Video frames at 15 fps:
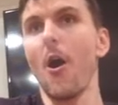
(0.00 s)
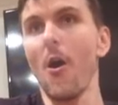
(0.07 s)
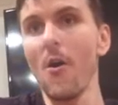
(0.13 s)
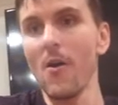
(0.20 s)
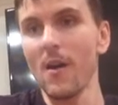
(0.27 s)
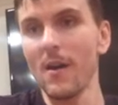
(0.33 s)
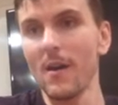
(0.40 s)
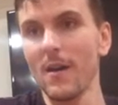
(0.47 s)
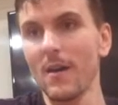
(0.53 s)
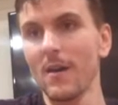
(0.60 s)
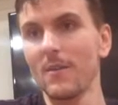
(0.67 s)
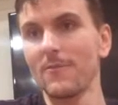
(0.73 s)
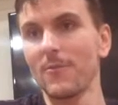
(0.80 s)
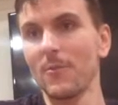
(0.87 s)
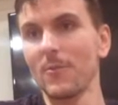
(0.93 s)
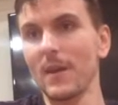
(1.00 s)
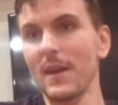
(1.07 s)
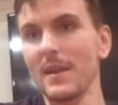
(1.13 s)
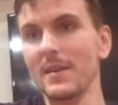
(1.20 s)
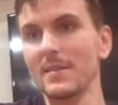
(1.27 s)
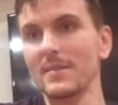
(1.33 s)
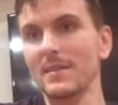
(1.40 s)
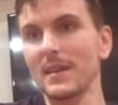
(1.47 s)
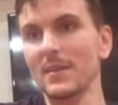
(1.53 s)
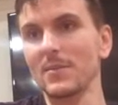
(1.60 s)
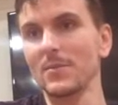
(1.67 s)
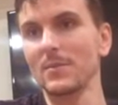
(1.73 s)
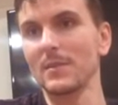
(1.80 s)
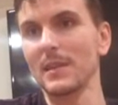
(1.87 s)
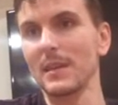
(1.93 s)
En for a
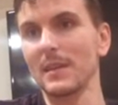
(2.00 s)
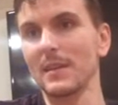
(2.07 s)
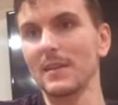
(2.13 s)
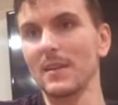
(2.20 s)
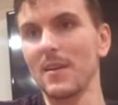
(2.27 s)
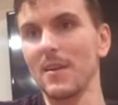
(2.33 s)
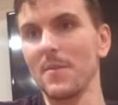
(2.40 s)
single thing.